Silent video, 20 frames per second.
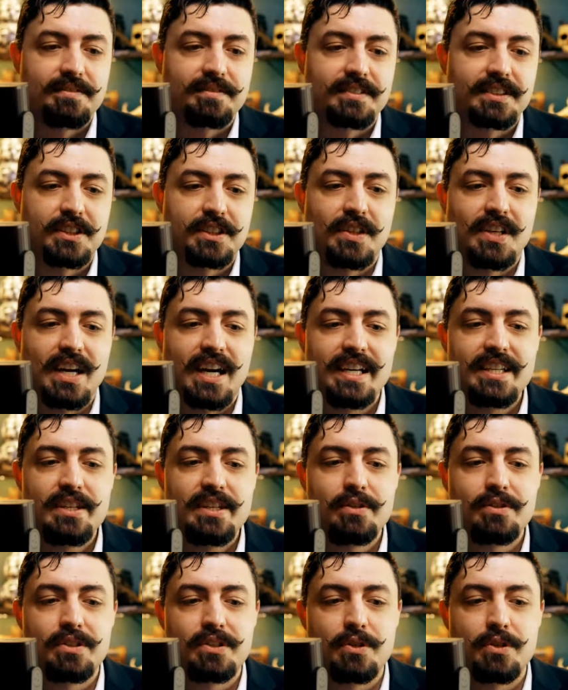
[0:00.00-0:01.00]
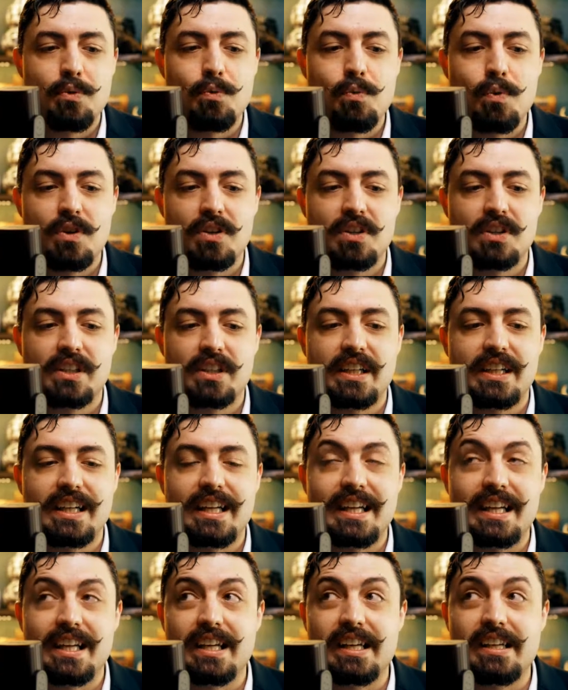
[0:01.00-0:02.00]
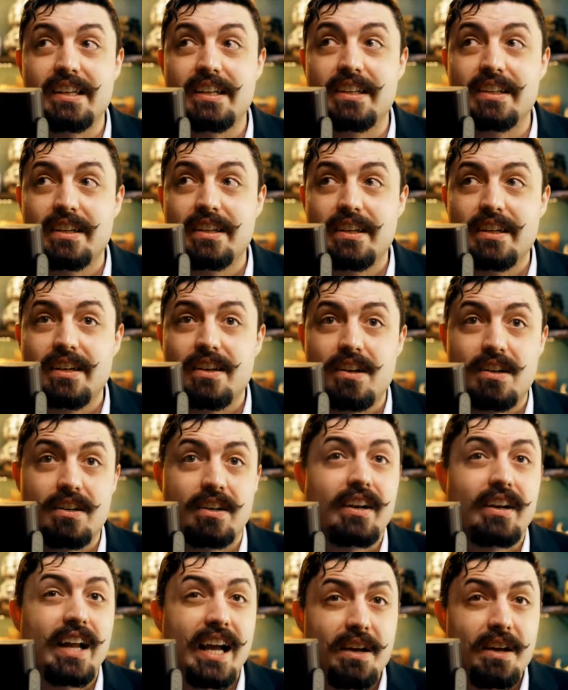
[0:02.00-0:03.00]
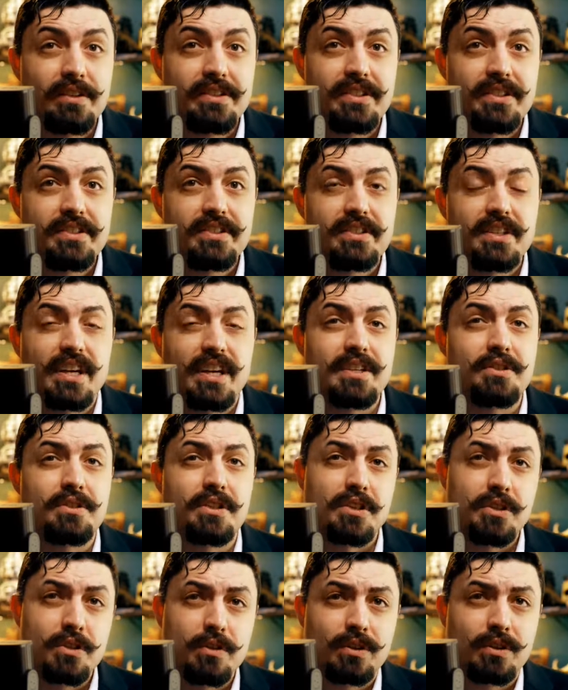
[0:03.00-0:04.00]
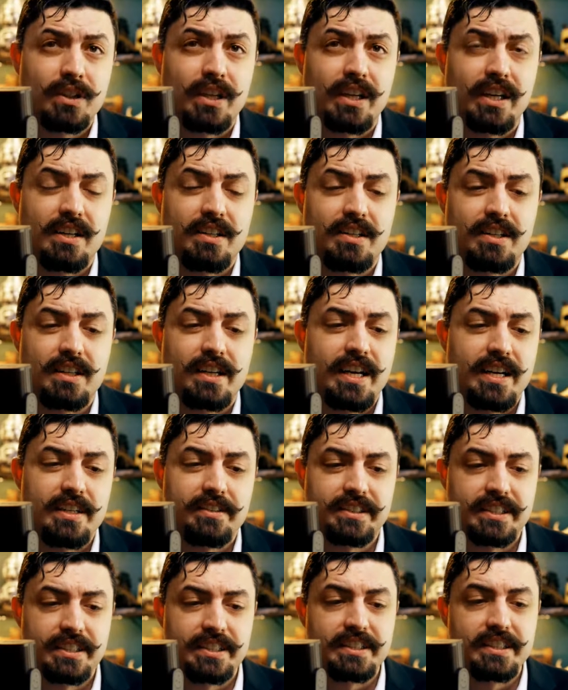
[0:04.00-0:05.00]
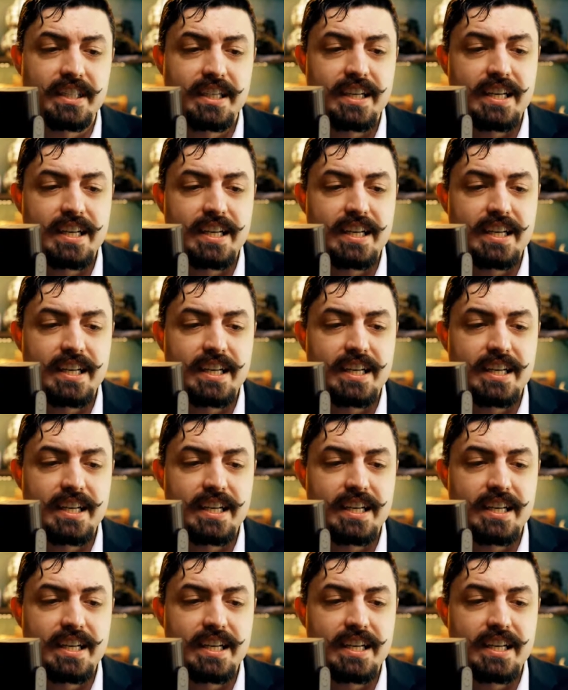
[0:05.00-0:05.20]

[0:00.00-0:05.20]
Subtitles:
So I used to work in haunted houses. I used to do a lot of haunted houses